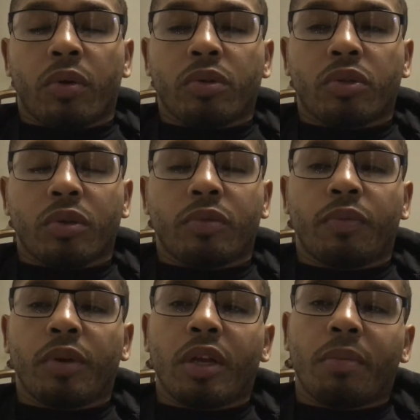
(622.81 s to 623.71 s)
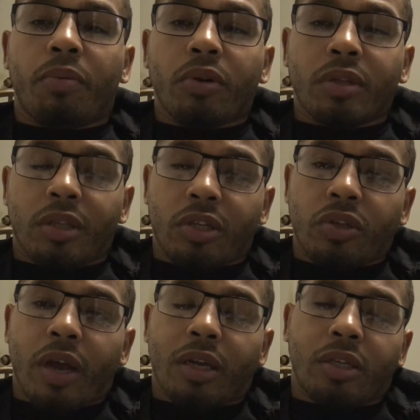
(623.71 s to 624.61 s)
So it's really important that
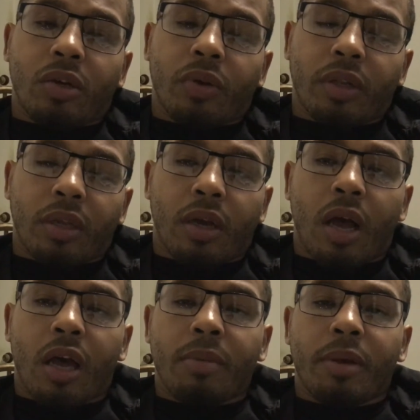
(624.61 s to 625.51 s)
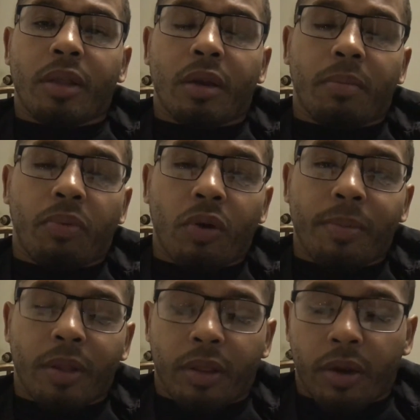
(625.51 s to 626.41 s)
you actually look at the economy and the
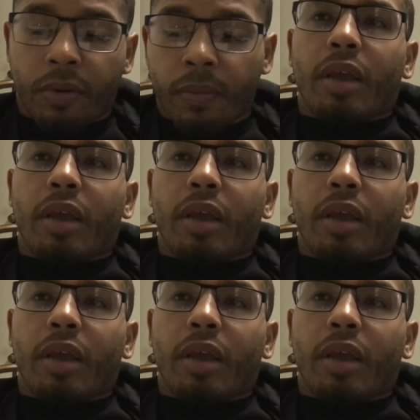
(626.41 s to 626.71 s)
employment there.